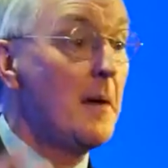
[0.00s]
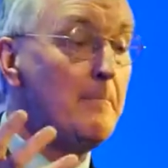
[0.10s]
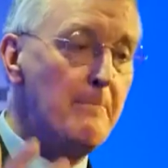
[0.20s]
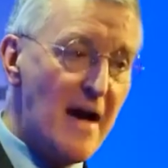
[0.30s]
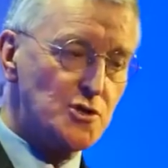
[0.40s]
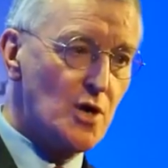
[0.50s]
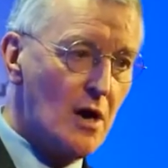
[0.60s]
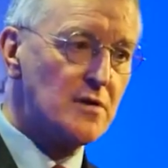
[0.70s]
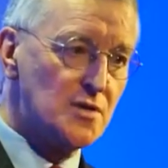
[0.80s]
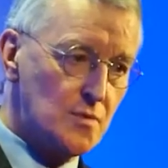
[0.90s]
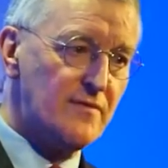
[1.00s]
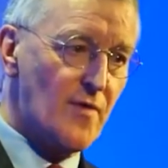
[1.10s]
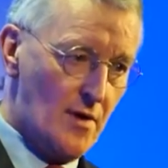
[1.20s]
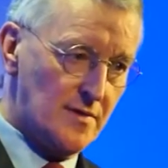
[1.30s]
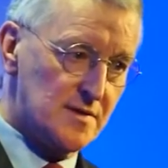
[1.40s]
much harder to
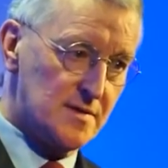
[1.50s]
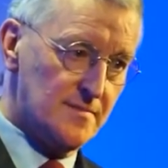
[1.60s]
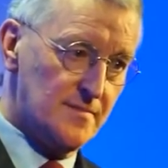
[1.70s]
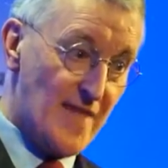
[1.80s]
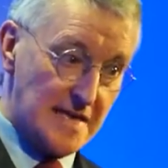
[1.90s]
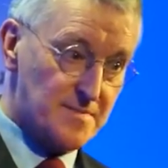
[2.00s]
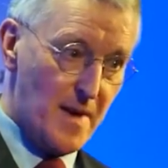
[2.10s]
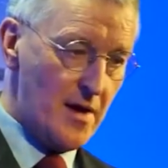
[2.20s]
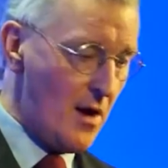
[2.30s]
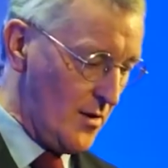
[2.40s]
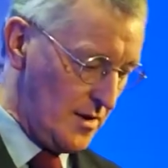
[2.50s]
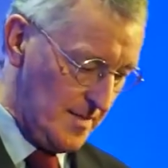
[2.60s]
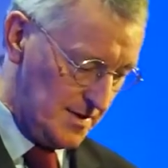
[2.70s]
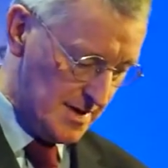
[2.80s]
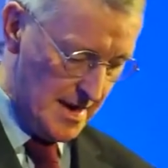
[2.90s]
advance. That's my argument.